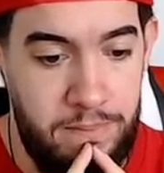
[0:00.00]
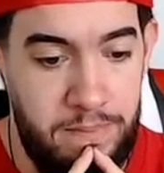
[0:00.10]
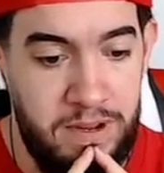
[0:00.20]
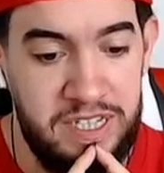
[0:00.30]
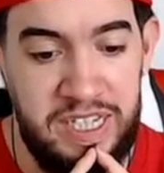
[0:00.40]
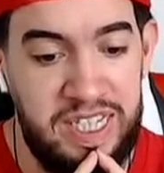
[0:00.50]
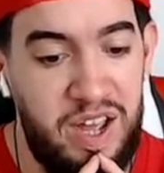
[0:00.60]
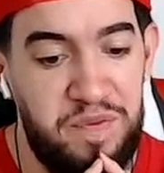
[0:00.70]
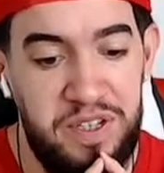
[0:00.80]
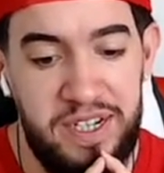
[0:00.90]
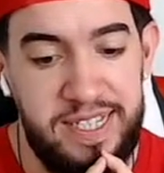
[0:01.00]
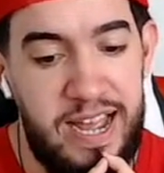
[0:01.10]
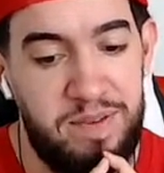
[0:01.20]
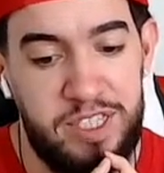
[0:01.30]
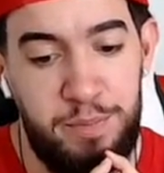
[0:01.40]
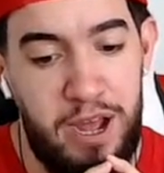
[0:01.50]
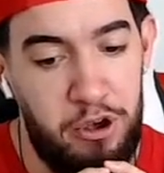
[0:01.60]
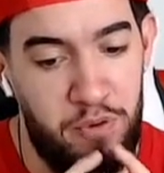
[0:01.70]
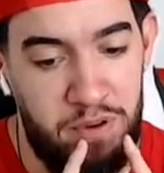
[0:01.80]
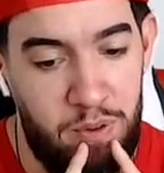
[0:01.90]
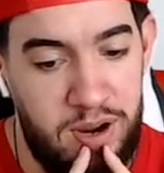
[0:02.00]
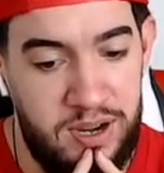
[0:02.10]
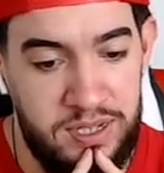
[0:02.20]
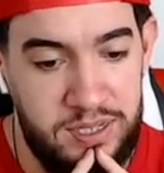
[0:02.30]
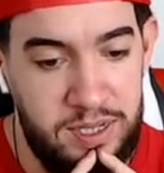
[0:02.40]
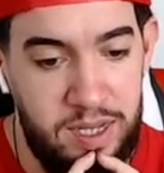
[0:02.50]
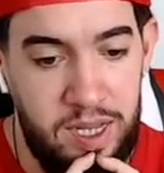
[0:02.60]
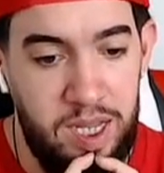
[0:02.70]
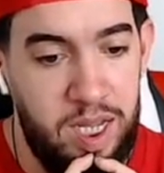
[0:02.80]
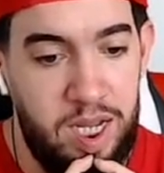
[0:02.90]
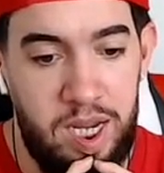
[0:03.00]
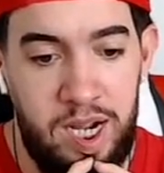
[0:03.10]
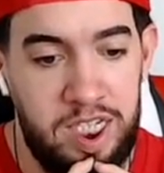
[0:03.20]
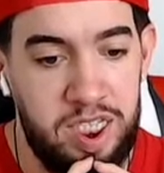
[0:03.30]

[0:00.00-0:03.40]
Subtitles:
Because he definitely doesn't have a spot over Ross. And I